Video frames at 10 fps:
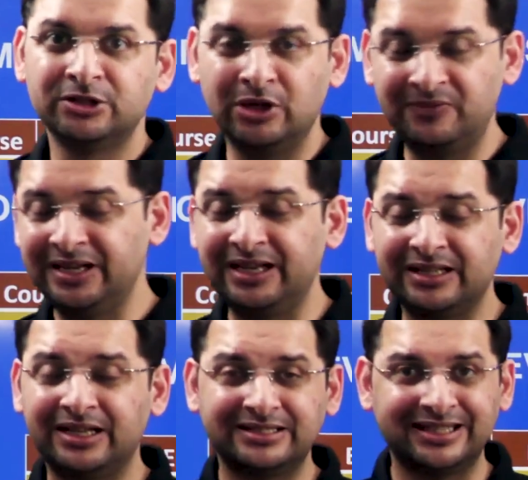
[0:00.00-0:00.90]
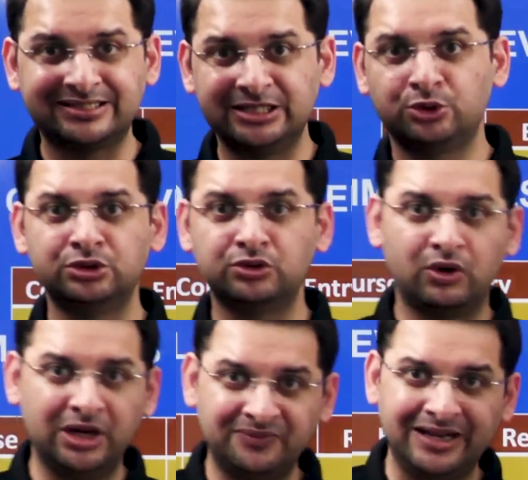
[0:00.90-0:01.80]
So every year there are 60 students
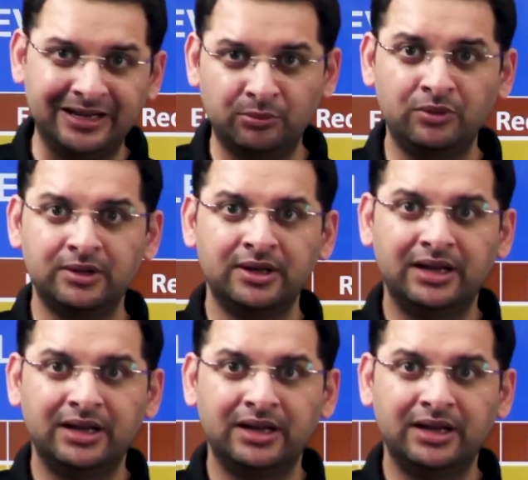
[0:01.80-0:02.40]
who qualify INMO,